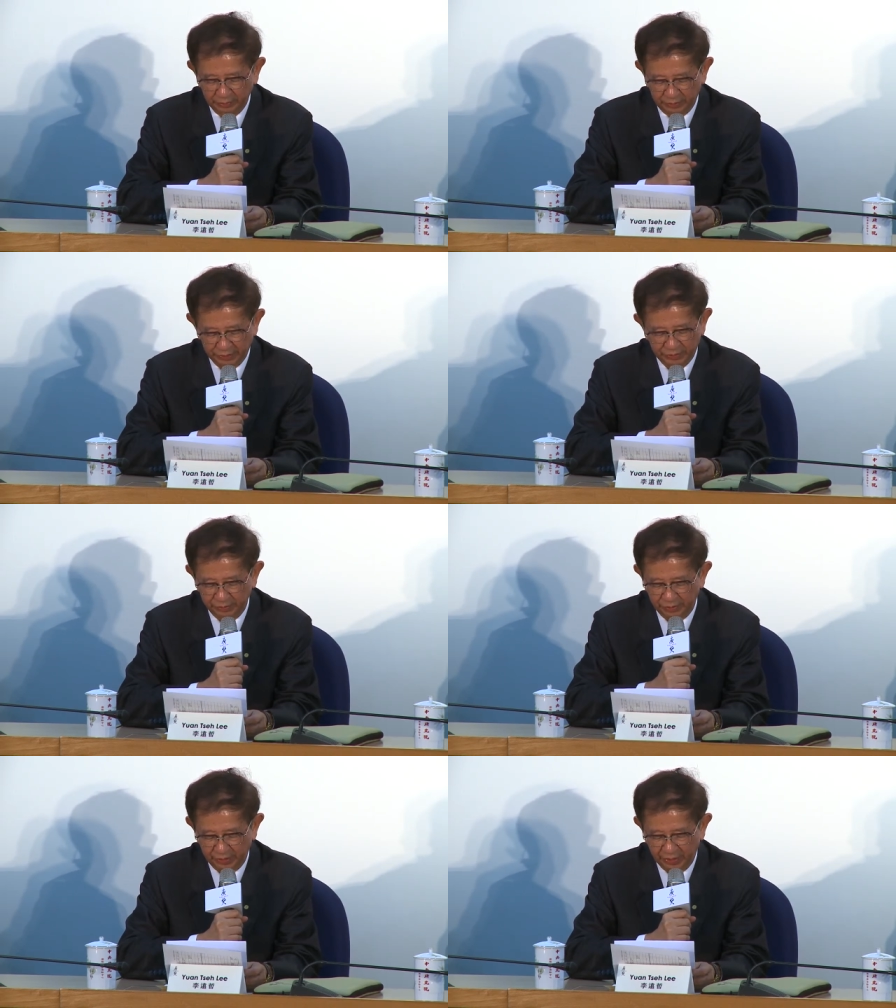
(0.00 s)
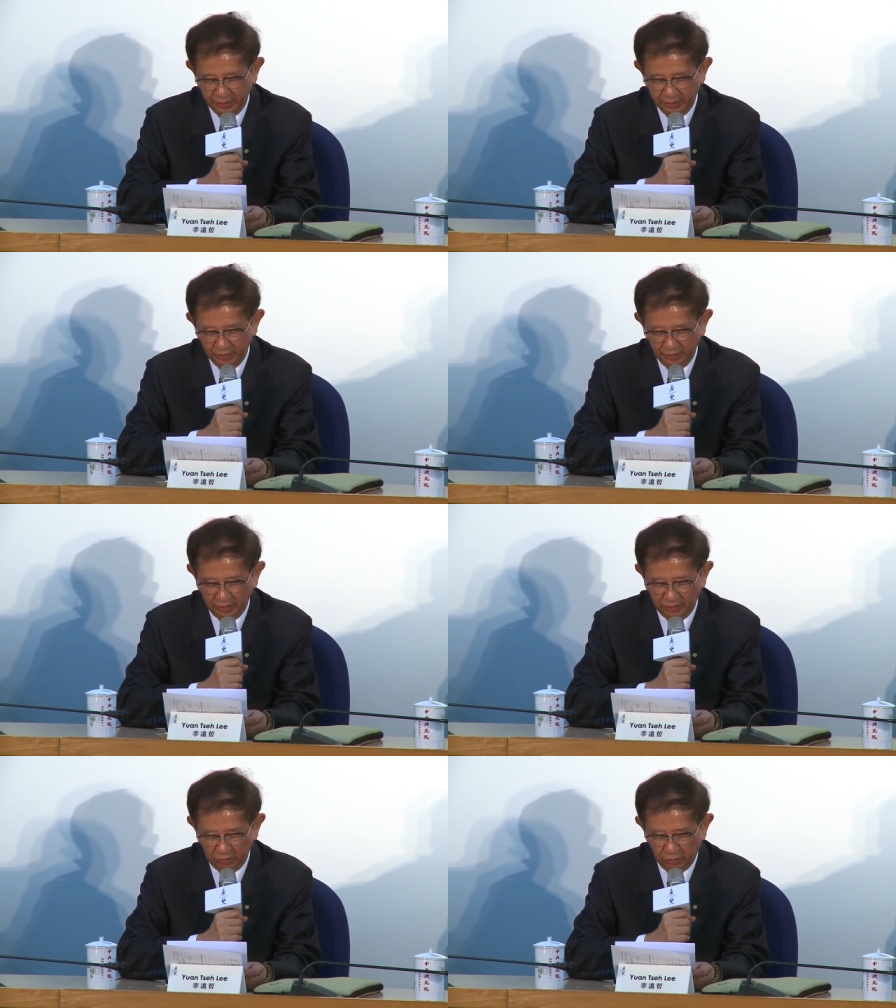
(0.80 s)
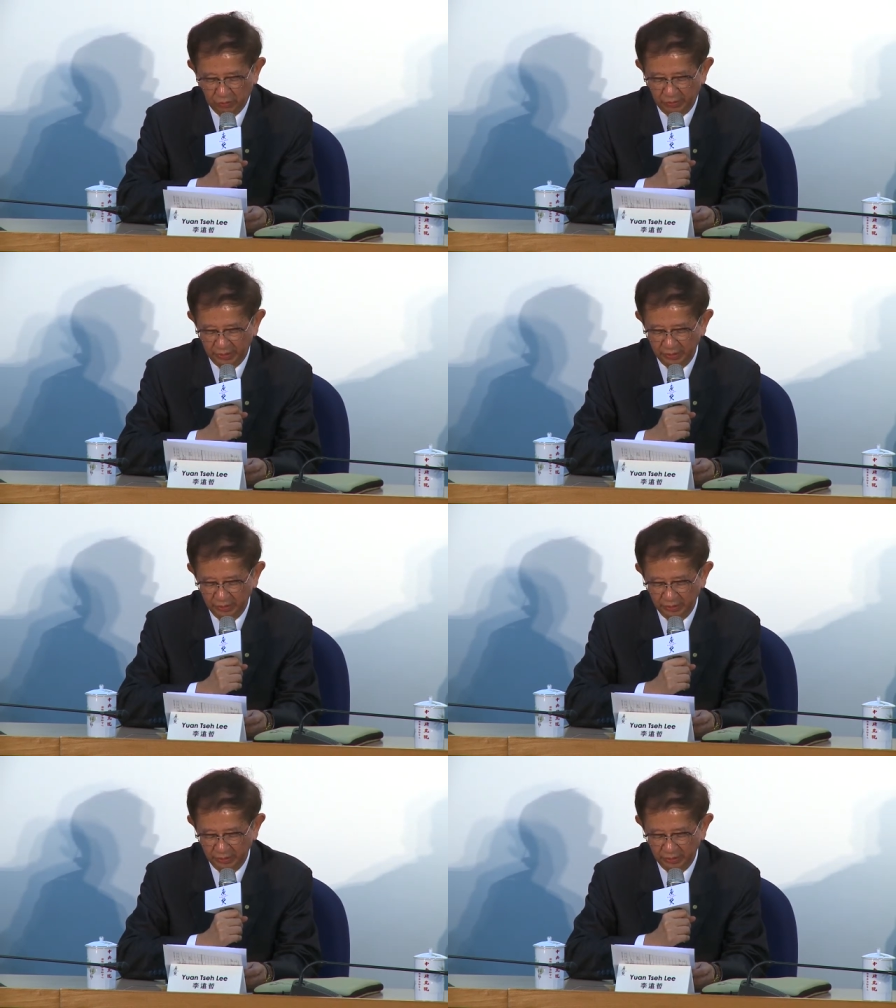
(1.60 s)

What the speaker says: nationally, and locally